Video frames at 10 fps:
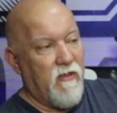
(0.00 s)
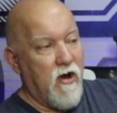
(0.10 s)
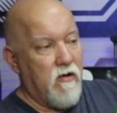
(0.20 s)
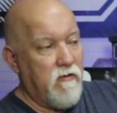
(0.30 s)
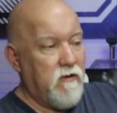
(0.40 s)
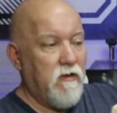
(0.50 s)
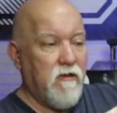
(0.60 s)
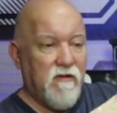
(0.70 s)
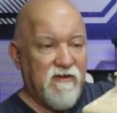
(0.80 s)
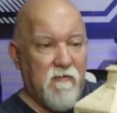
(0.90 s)
in there.
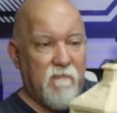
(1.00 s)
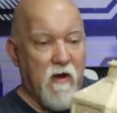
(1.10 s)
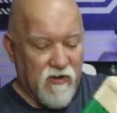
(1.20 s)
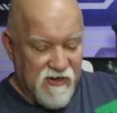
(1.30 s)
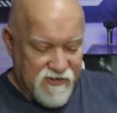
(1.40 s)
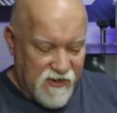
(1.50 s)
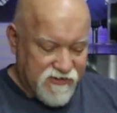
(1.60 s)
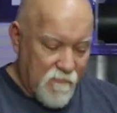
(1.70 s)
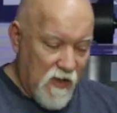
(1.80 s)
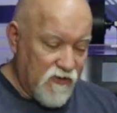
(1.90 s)
It barely
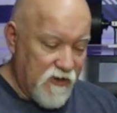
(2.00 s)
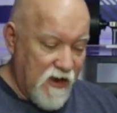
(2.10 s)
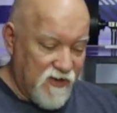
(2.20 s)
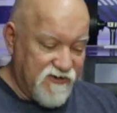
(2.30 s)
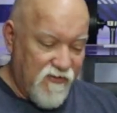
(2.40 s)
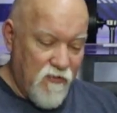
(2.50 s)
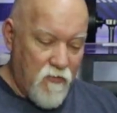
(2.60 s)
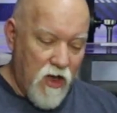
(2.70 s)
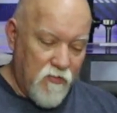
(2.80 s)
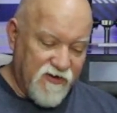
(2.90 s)
sticks up out the neck. Let's see if the
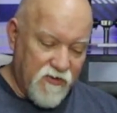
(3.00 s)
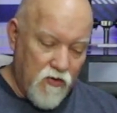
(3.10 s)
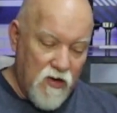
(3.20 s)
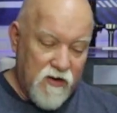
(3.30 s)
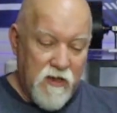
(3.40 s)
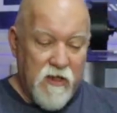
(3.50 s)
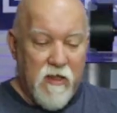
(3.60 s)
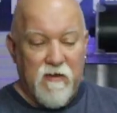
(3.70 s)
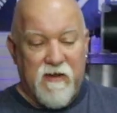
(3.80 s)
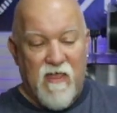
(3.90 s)
bottom will screw on.
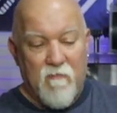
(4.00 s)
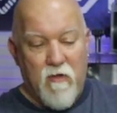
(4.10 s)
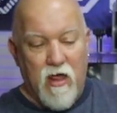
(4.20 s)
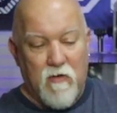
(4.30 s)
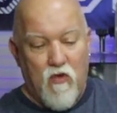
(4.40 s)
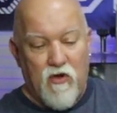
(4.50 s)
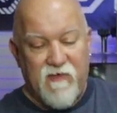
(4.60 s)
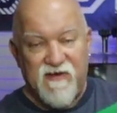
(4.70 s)
Yeah, the bottom won't